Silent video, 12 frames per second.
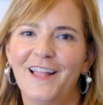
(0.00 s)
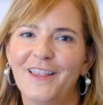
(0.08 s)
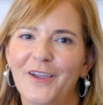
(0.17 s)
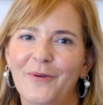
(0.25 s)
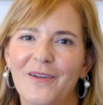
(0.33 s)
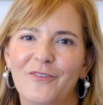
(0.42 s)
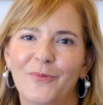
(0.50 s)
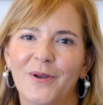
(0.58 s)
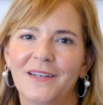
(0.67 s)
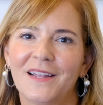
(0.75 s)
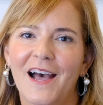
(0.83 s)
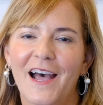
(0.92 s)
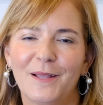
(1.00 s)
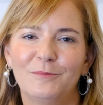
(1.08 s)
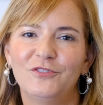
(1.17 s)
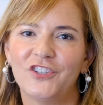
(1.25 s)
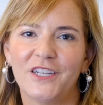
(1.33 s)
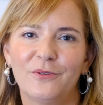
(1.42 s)
Hello everyone, I
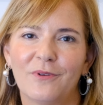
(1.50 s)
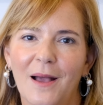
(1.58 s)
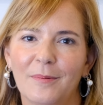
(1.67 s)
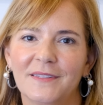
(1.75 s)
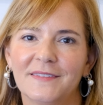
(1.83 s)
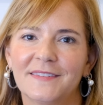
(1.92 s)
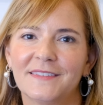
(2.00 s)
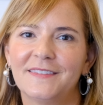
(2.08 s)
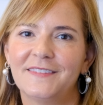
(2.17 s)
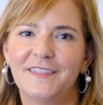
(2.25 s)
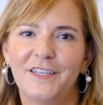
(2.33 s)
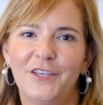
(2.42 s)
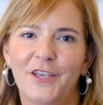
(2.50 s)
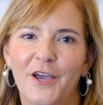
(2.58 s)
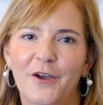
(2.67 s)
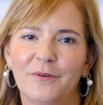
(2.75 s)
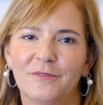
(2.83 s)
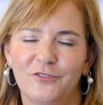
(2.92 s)
am Jennie Robbins,
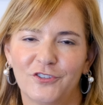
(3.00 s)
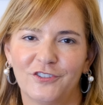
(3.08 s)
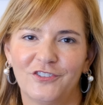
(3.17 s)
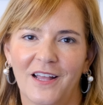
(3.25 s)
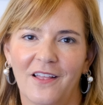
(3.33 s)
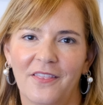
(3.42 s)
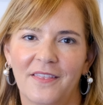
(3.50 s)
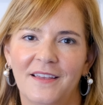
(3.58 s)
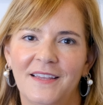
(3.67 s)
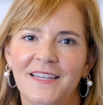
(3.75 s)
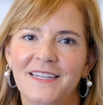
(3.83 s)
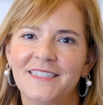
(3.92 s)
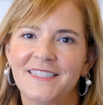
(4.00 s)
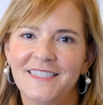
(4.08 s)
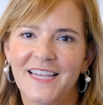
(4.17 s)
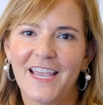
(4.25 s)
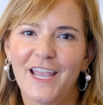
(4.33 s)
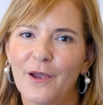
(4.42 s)
CEO of Church Health.
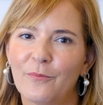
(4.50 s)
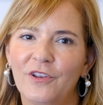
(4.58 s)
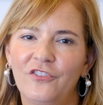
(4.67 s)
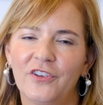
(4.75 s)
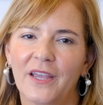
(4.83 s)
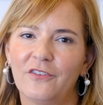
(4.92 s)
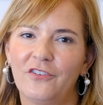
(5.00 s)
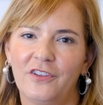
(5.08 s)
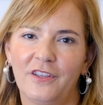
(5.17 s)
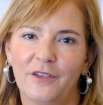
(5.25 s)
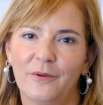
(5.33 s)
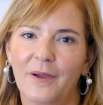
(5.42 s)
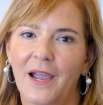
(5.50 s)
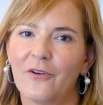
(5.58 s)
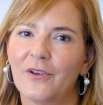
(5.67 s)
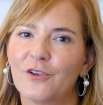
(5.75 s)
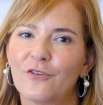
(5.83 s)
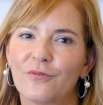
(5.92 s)
Today I'm reaching out to you,
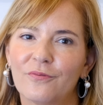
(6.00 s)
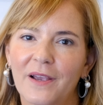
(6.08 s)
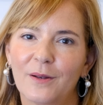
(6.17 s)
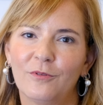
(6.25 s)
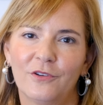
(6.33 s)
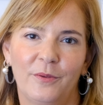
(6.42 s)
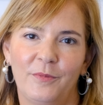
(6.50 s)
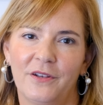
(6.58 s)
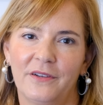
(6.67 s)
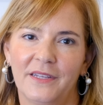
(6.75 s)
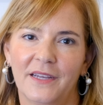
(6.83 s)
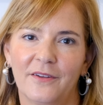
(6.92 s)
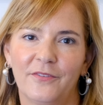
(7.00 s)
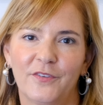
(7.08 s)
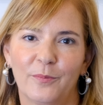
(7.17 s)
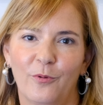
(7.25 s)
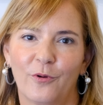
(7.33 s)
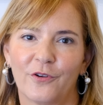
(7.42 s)
our incredible community of
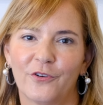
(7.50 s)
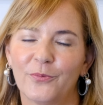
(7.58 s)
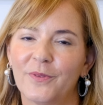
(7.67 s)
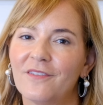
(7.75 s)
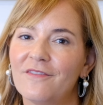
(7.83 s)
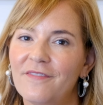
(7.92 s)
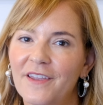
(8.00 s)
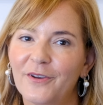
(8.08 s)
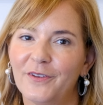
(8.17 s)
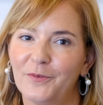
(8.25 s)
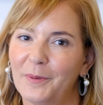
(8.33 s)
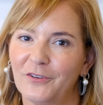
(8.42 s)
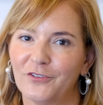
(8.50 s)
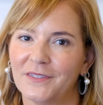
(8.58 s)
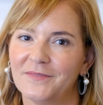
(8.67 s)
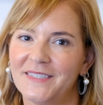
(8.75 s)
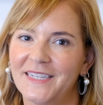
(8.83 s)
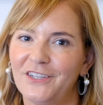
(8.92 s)
supporters, with a very special
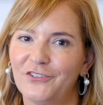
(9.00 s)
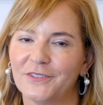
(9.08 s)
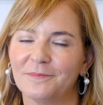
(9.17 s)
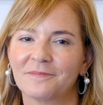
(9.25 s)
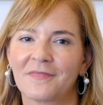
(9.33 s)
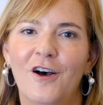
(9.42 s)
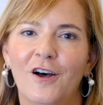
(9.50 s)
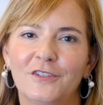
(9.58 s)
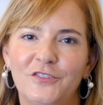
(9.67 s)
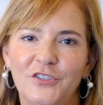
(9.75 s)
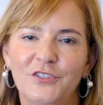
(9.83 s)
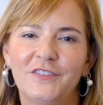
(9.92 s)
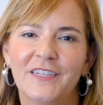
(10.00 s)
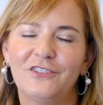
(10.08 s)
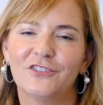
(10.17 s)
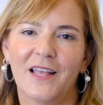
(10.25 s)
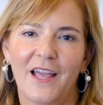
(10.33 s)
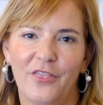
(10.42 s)
invitation. On Tuesday,
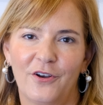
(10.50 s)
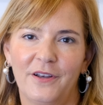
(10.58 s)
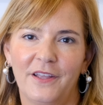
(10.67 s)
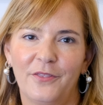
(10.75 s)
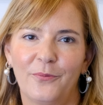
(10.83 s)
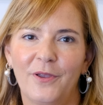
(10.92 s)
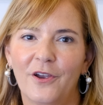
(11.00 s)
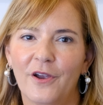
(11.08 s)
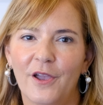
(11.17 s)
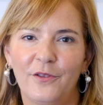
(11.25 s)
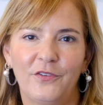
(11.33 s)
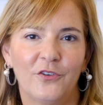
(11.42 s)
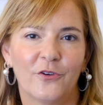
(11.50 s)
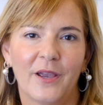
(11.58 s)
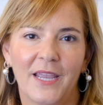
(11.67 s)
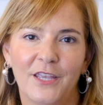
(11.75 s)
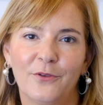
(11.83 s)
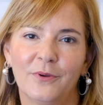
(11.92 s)
July 30th, we are hosting our
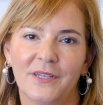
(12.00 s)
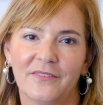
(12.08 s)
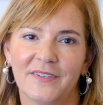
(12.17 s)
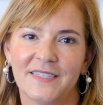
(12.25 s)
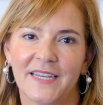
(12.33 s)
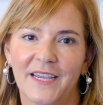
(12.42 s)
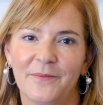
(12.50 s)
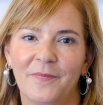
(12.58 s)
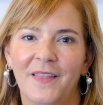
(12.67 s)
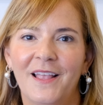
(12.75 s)
annual Giving Day,